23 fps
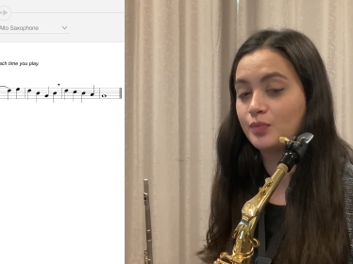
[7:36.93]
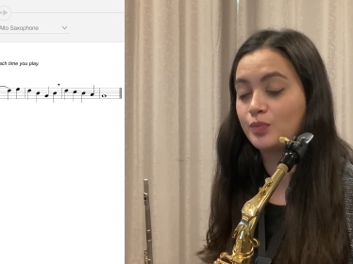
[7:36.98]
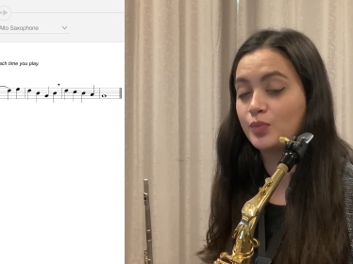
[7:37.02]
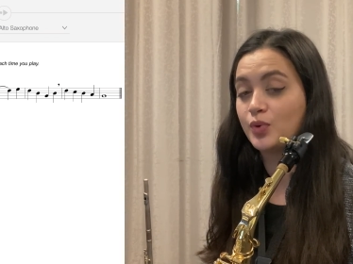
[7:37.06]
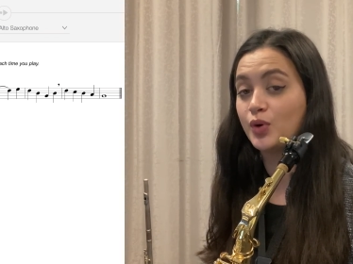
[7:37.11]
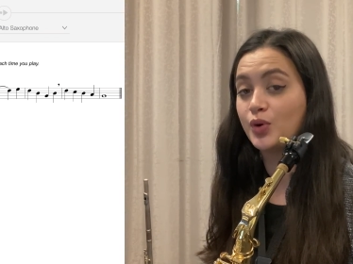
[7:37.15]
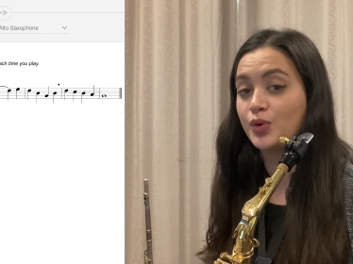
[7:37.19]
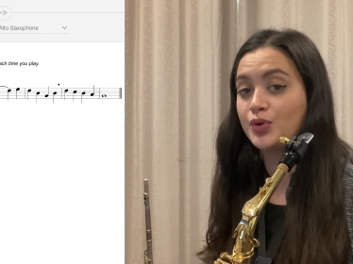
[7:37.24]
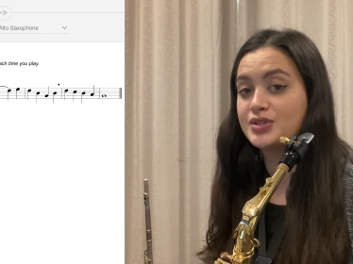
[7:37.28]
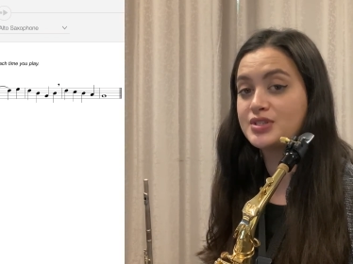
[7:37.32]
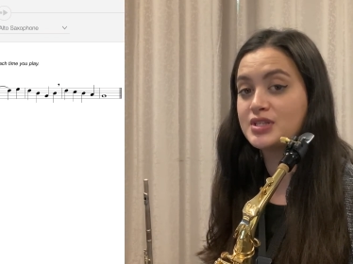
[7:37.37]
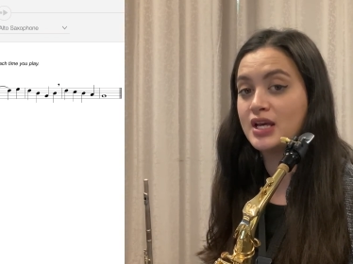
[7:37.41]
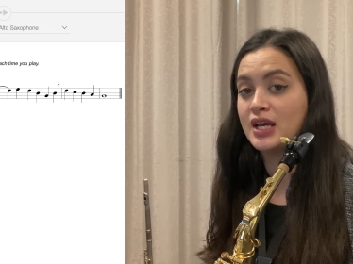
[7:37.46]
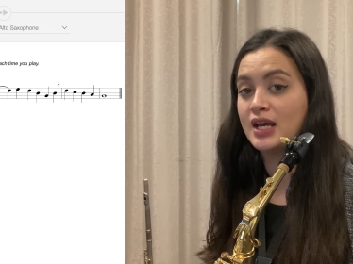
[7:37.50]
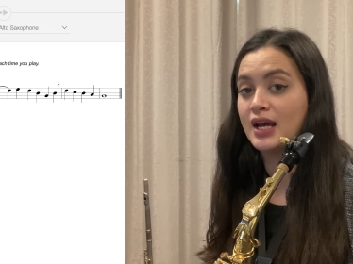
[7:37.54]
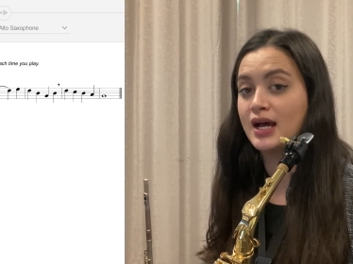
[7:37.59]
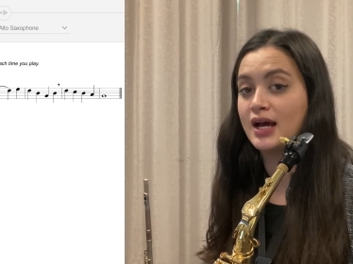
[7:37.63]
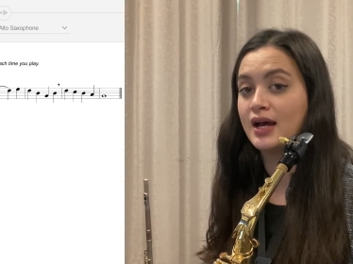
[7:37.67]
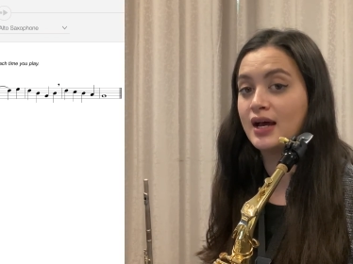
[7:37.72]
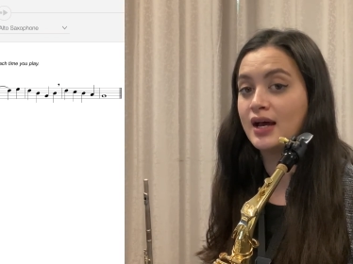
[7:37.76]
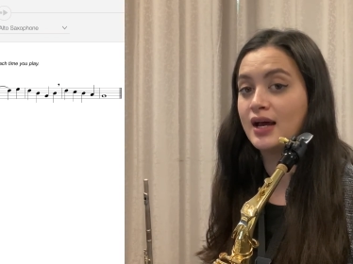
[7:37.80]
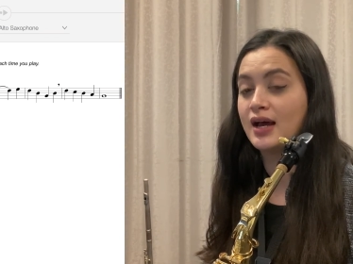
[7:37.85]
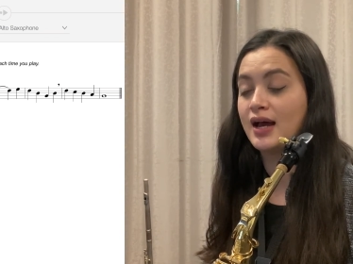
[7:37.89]
Pause
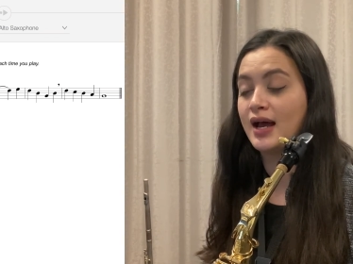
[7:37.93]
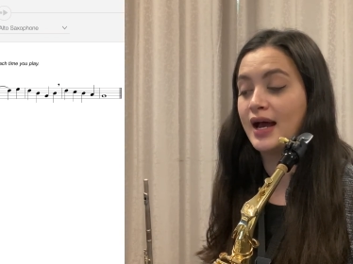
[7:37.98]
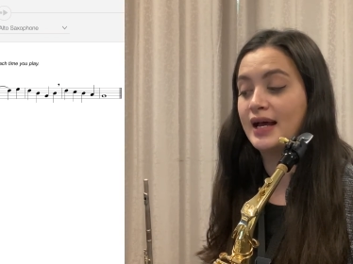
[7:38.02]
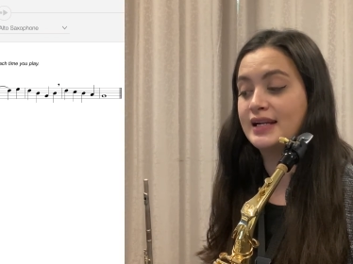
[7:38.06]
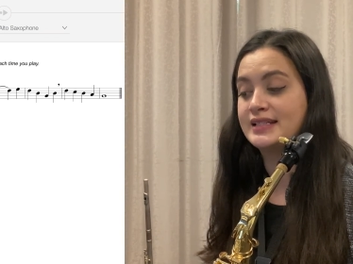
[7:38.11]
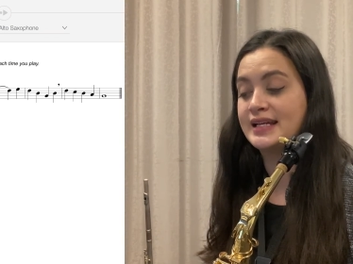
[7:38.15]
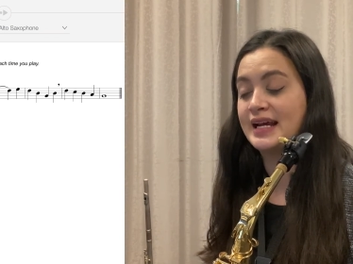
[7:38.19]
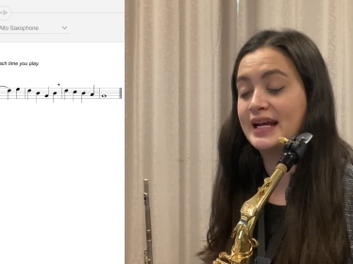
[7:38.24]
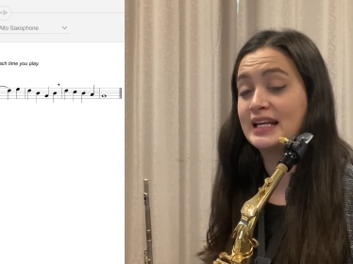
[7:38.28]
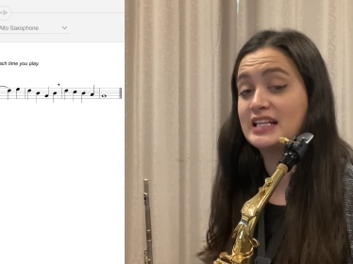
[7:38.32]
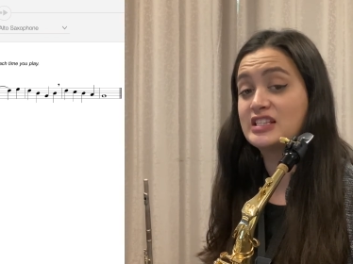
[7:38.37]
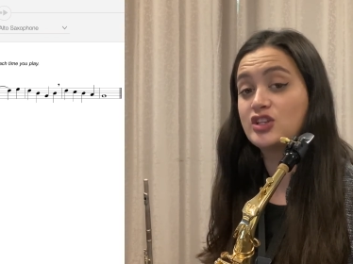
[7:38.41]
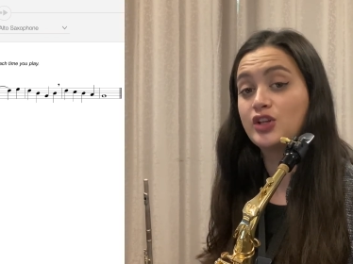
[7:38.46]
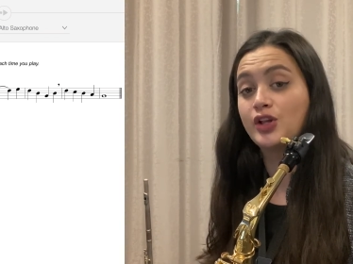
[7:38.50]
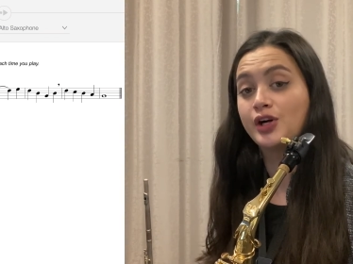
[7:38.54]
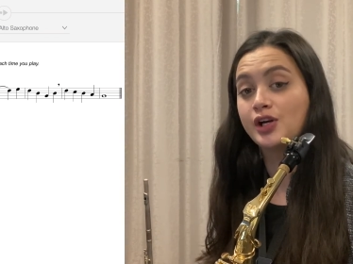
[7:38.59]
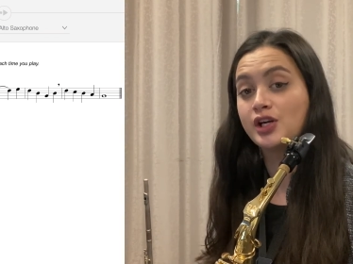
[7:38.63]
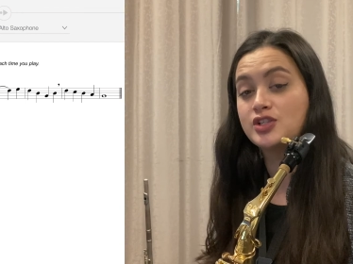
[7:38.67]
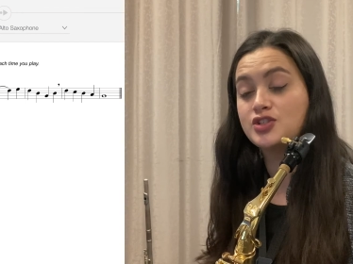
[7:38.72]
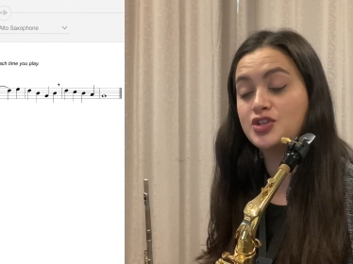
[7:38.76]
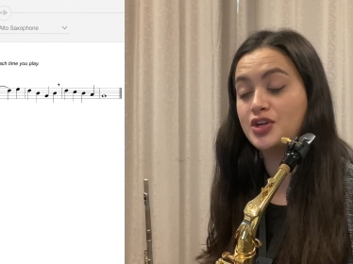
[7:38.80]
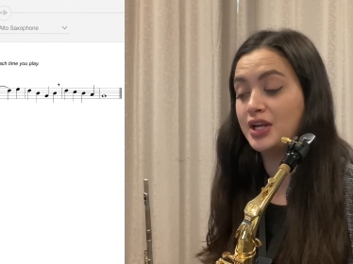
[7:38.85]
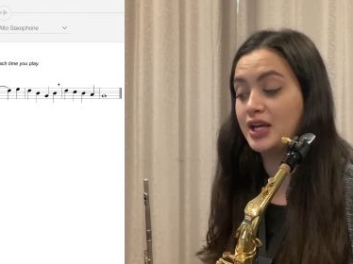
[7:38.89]
here and take as
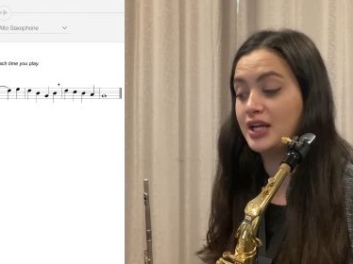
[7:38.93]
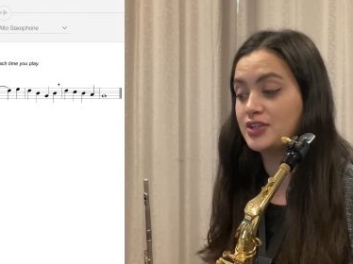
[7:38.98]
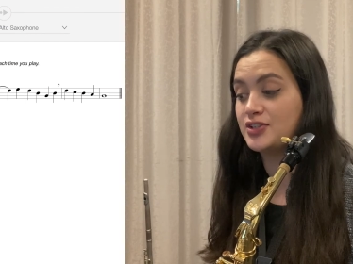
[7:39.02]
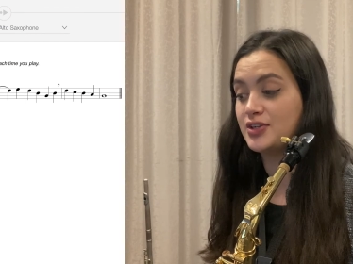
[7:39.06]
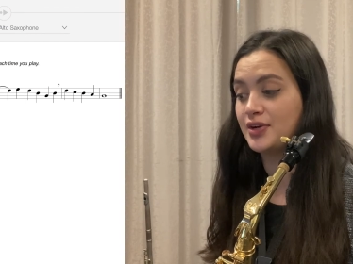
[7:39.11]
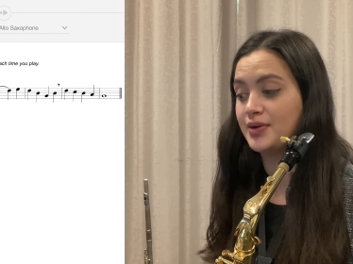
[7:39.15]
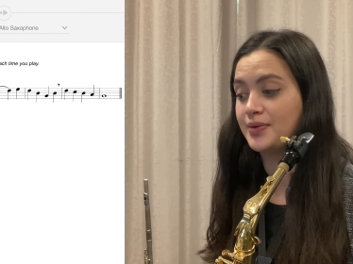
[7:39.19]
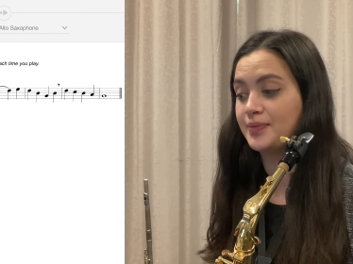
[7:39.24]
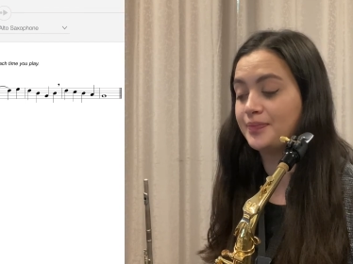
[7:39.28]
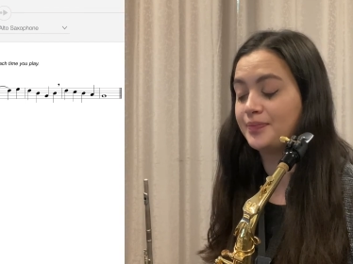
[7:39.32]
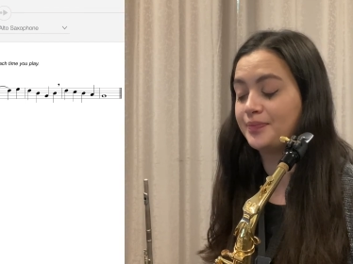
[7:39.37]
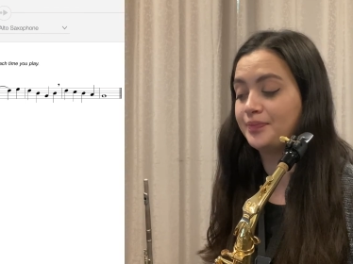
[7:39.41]
long as you need to.